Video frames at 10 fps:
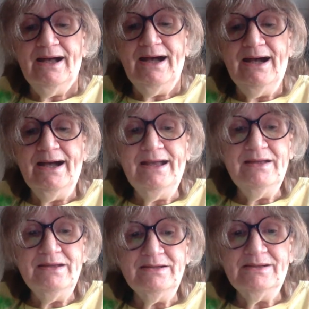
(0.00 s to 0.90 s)

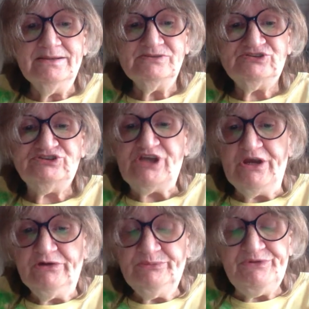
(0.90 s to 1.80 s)
I
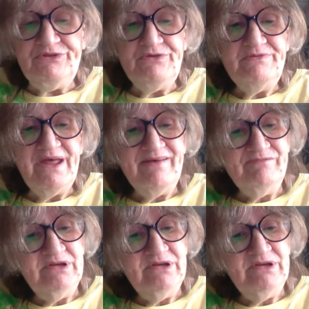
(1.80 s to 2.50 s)
shared with you that